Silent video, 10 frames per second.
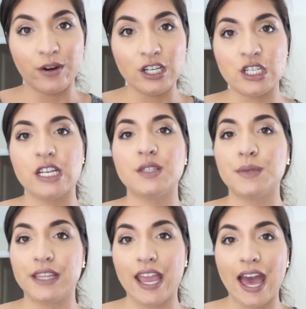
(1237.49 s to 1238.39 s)
brushes.
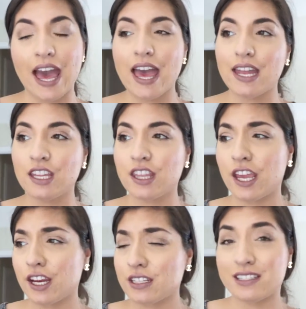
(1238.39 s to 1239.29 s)
When they had
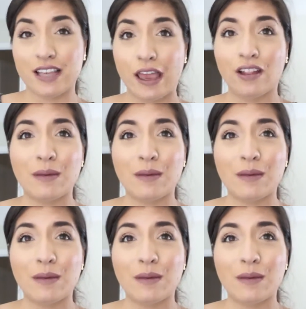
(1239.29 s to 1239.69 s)
their sale,